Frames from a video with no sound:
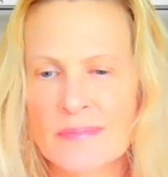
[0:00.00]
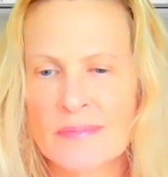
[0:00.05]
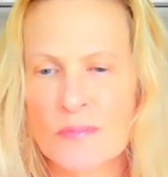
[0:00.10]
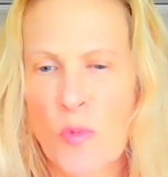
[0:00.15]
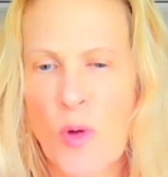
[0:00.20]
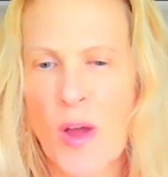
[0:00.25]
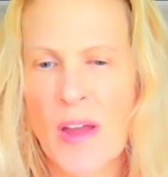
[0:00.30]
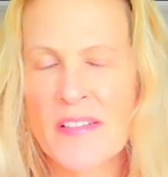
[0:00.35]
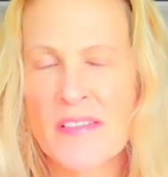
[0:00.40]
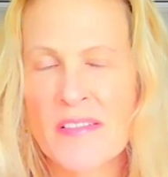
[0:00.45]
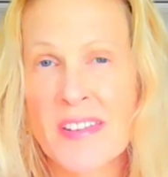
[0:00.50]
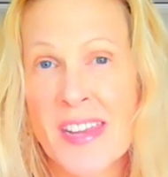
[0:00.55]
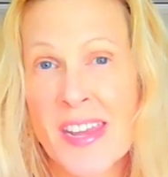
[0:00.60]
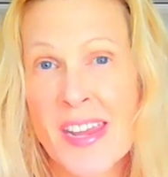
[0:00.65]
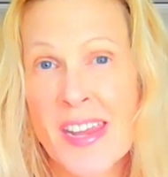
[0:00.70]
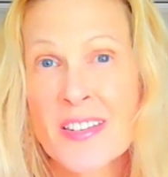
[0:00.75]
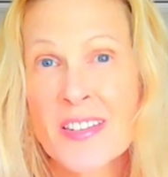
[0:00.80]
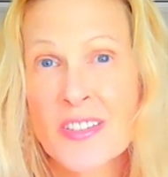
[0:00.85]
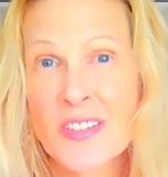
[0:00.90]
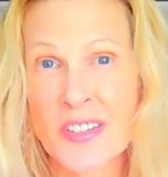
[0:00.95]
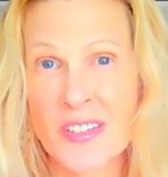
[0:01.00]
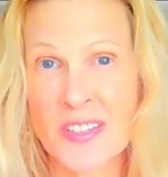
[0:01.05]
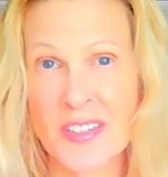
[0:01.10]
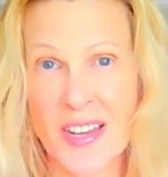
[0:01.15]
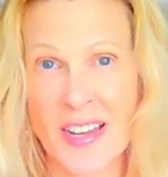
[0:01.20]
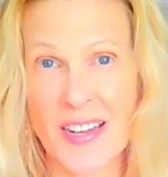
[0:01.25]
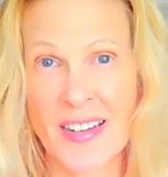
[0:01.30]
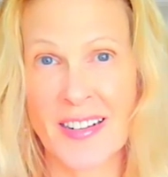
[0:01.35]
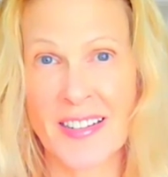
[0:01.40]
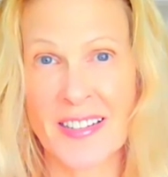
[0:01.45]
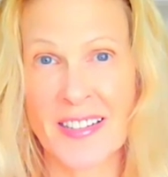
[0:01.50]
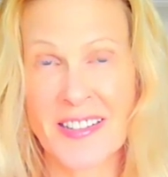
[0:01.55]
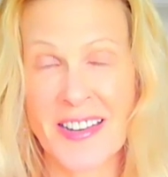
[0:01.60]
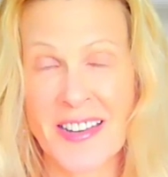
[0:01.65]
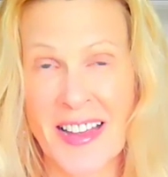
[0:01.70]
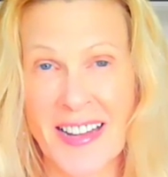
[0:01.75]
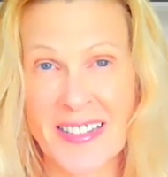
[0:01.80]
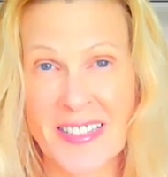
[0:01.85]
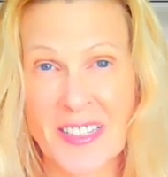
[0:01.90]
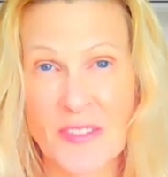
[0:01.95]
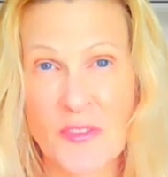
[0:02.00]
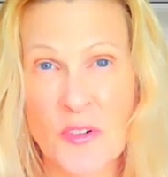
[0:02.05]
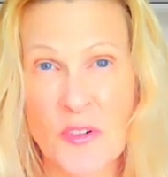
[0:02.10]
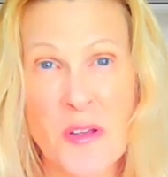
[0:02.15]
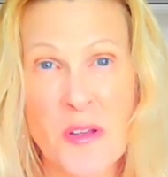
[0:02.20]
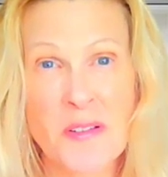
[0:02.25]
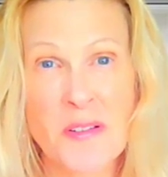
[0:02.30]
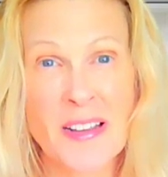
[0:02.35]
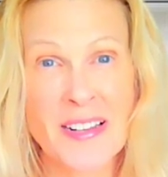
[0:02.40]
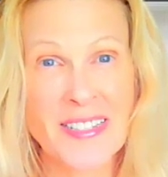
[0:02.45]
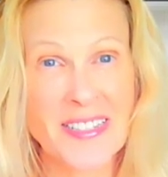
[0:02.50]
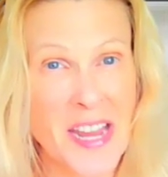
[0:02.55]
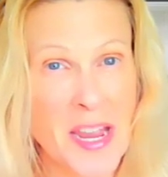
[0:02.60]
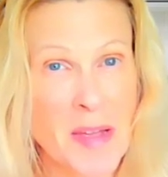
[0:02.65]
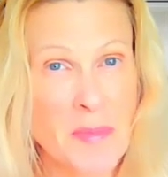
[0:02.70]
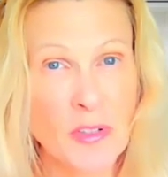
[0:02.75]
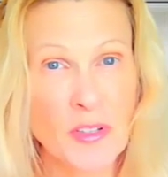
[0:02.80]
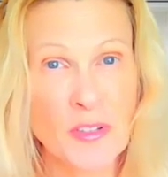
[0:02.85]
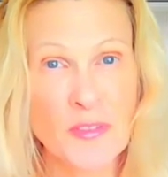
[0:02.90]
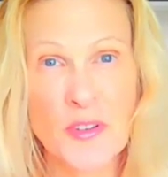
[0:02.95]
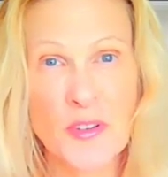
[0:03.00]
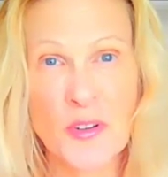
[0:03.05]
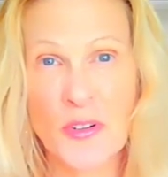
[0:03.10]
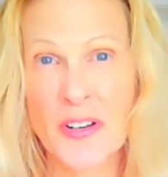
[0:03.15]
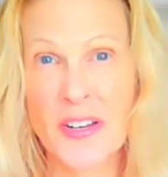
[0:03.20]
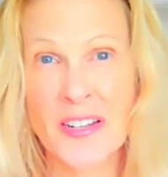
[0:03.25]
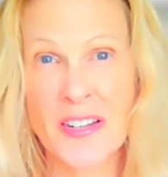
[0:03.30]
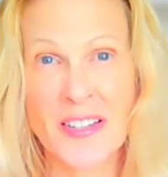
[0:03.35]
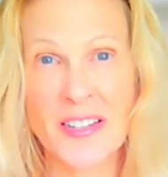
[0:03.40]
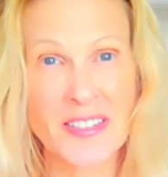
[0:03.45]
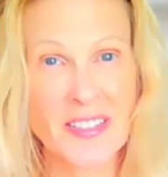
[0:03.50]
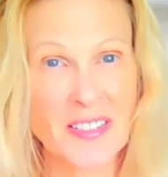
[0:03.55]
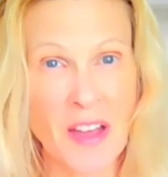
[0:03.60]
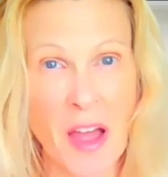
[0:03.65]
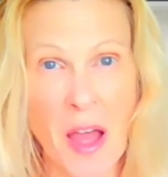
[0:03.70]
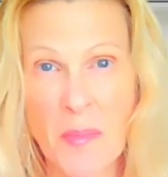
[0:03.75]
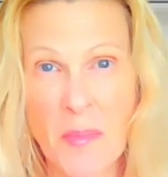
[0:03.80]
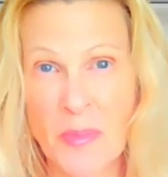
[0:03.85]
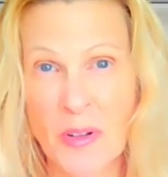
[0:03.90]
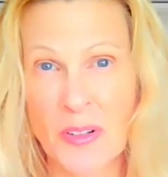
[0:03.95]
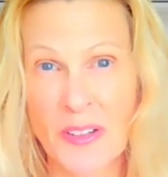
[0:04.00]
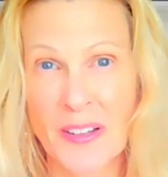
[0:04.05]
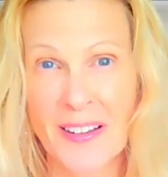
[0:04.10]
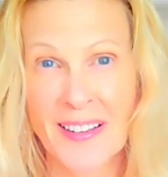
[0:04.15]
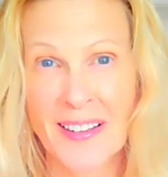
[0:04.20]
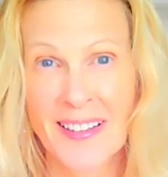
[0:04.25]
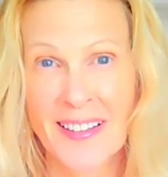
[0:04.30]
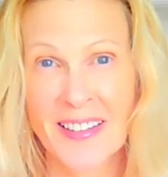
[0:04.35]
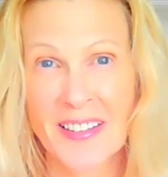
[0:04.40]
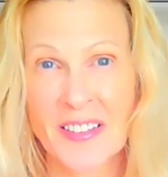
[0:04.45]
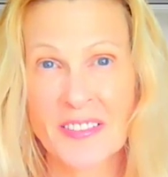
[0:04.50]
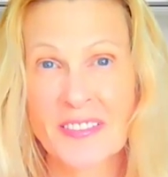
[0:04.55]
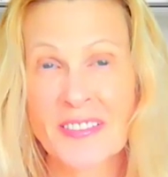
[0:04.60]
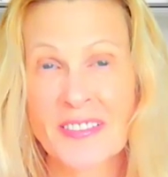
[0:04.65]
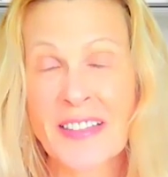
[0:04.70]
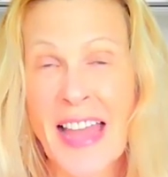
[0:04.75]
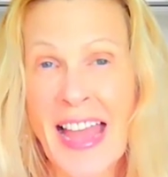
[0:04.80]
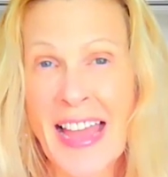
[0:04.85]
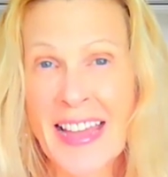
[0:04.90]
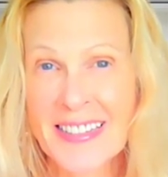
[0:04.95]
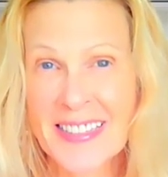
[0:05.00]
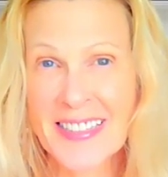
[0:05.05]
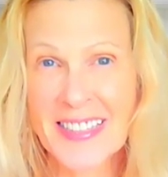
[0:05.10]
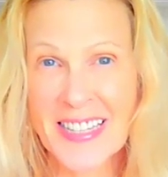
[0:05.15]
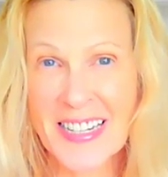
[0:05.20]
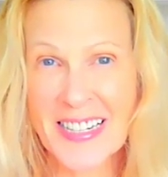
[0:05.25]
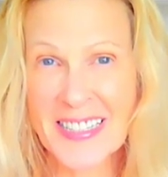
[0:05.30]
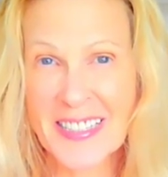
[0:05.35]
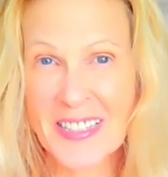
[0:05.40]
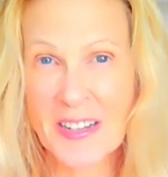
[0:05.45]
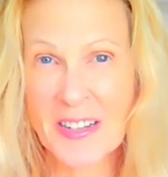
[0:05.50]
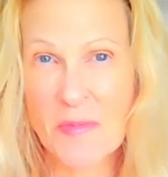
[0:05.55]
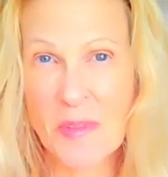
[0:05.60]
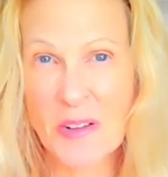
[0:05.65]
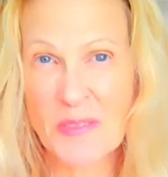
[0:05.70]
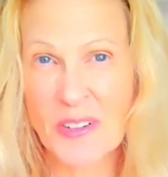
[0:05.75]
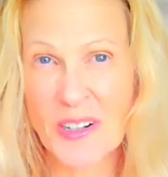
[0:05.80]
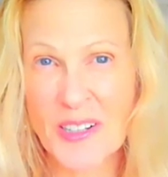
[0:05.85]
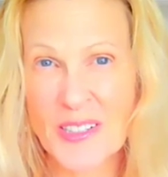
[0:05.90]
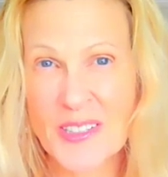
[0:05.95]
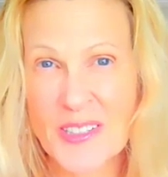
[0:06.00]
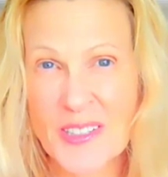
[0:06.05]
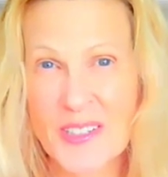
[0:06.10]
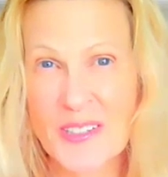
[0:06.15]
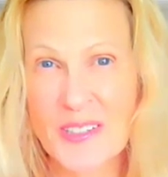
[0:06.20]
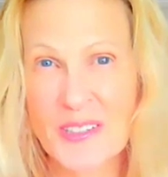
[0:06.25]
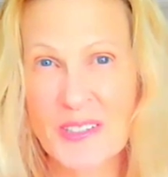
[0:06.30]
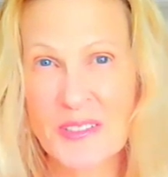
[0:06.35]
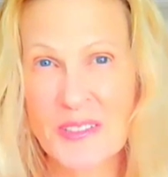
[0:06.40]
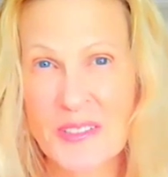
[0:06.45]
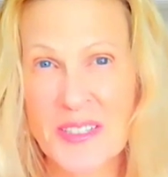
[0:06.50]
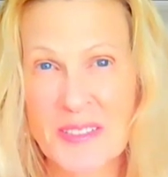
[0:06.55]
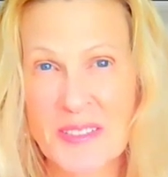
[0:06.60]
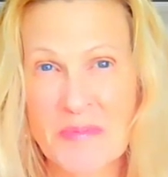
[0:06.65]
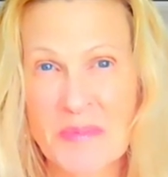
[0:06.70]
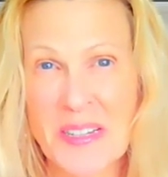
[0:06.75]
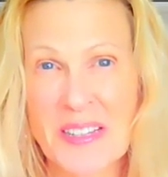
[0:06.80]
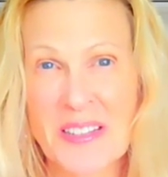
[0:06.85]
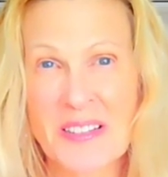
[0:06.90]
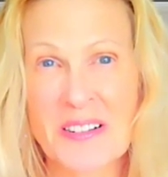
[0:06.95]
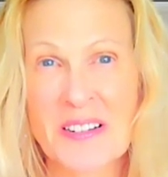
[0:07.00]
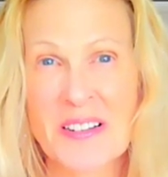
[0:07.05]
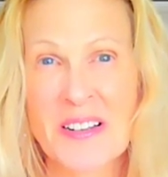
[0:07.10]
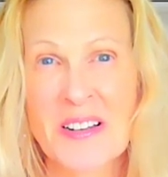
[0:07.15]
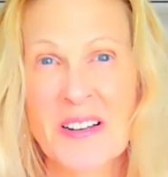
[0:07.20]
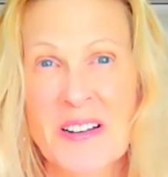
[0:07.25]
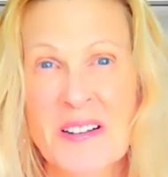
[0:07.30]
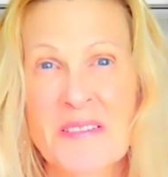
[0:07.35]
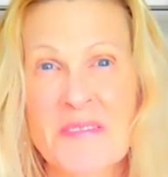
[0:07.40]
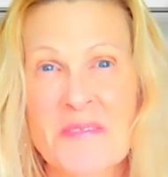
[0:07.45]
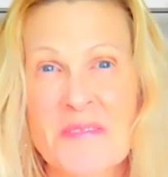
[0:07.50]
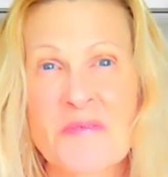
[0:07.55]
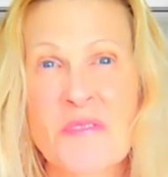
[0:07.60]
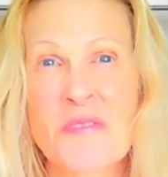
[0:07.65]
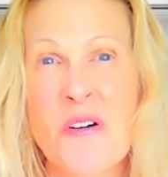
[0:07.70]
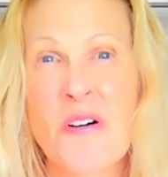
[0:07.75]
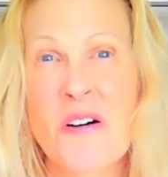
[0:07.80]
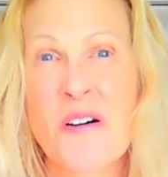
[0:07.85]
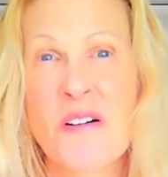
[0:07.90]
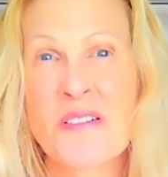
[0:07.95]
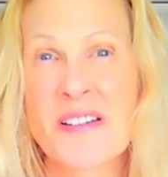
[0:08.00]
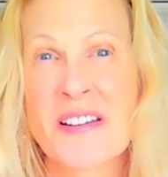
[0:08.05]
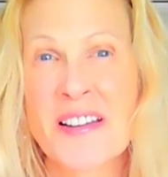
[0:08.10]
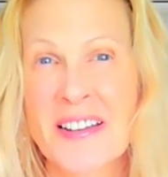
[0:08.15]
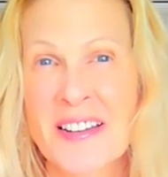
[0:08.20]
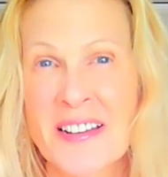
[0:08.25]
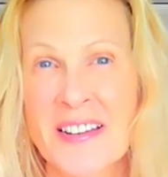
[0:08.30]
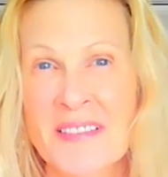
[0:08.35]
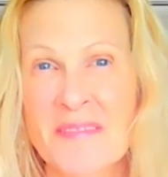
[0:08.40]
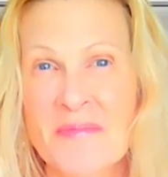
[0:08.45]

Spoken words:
one needs to stay on task, for example, if you're in an ensemble, the last thing someone wants to do is be the wrong